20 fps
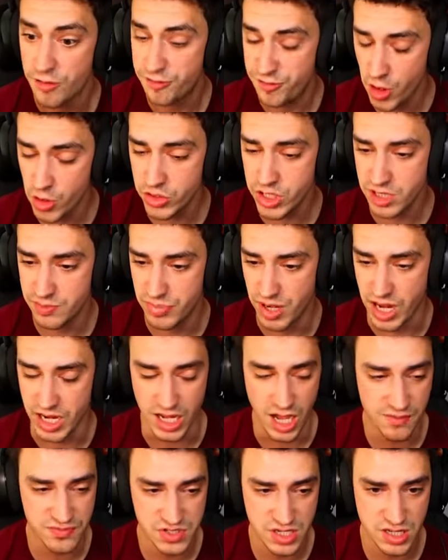folding
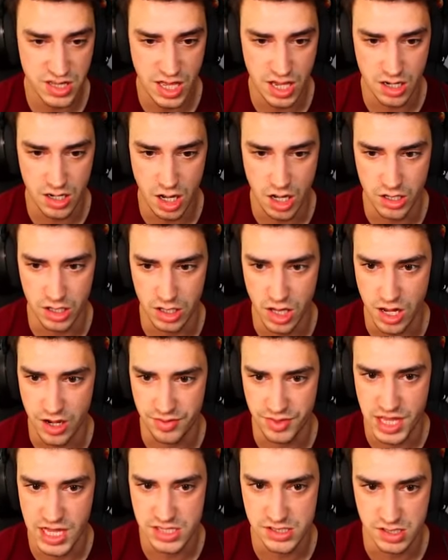bike. I've seen that on a lot
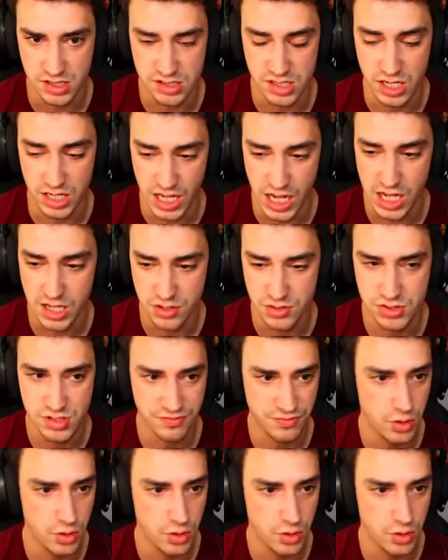of things. It's like, hey, use the